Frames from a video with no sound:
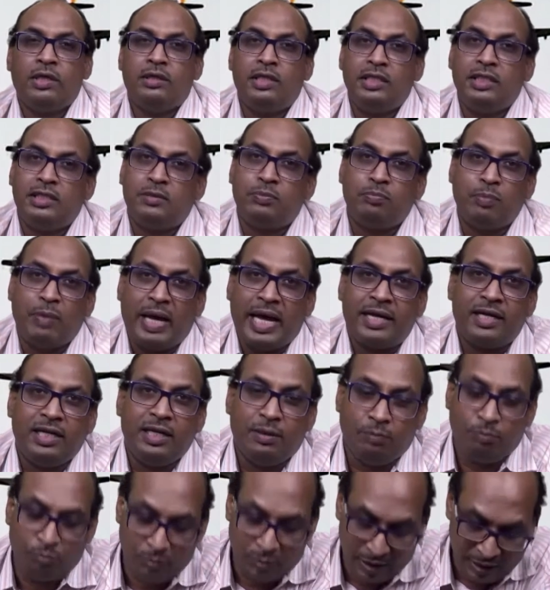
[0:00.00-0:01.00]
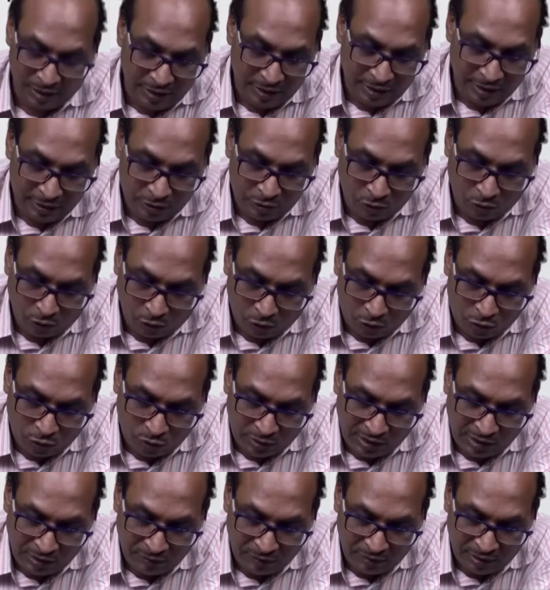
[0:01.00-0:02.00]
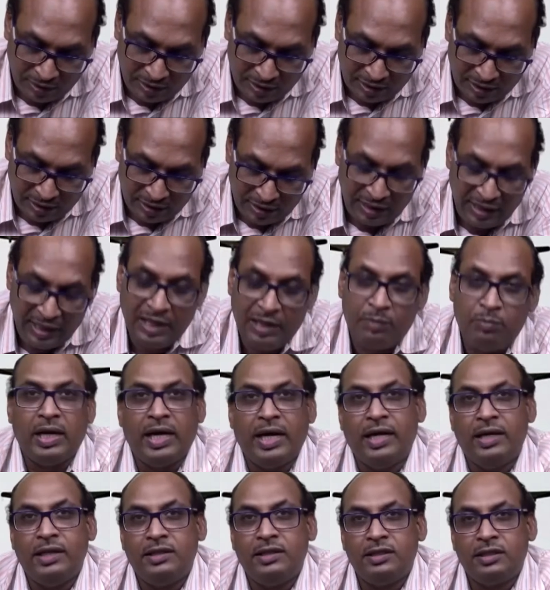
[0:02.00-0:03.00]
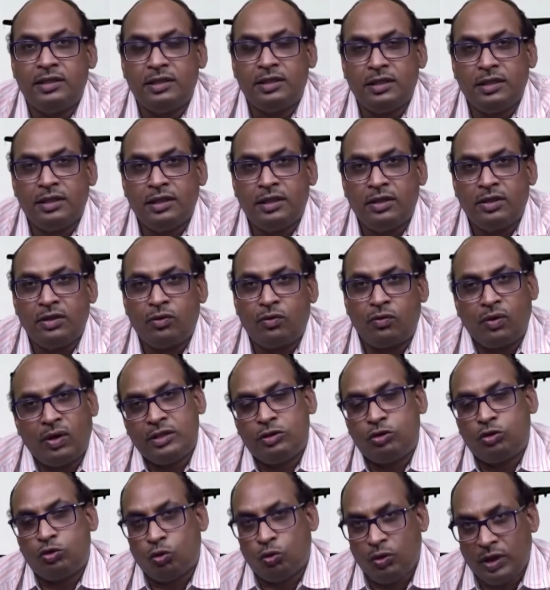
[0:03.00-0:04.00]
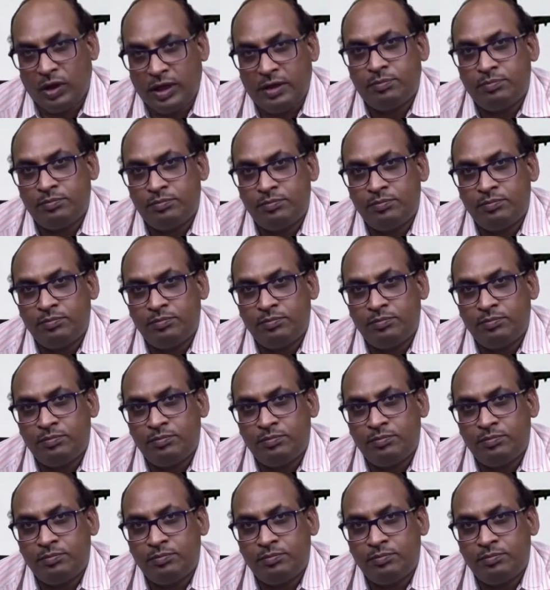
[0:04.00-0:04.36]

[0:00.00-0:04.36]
this Mach number is also given a name as transonic.